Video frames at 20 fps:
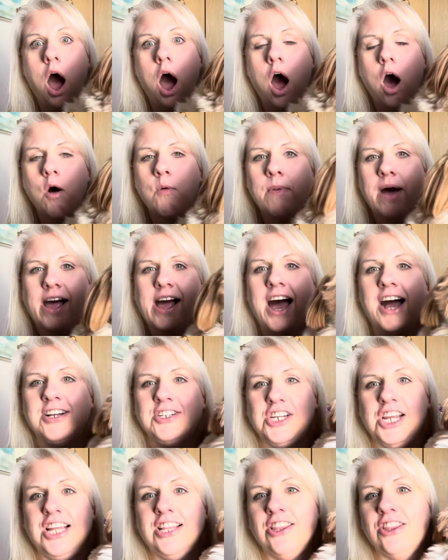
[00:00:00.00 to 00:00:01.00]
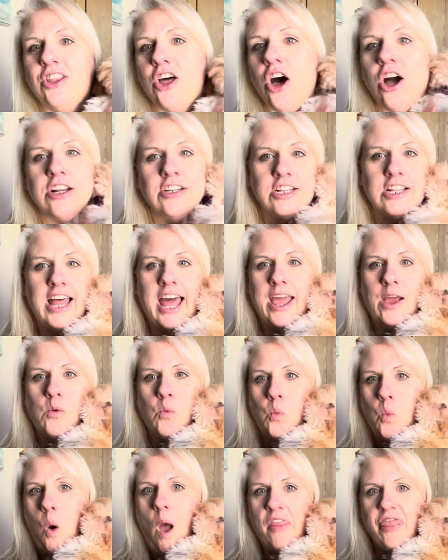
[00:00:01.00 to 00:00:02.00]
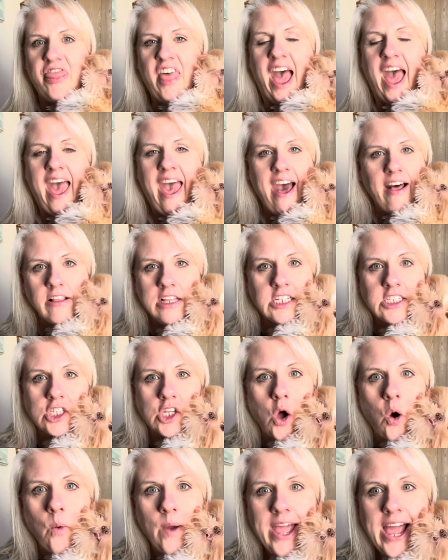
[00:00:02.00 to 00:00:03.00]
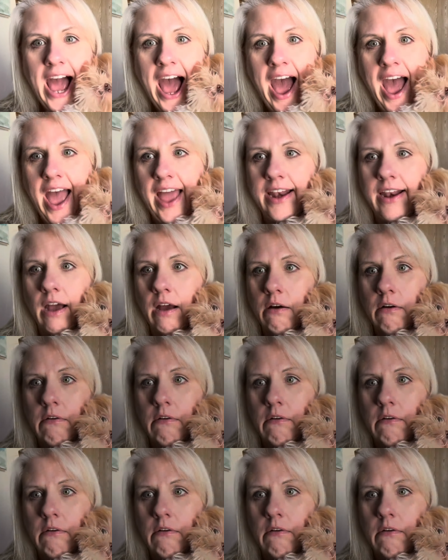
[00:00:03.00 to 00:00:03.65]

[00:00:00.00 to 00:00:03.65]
oh my gosh, he looked like, what the hell is going on?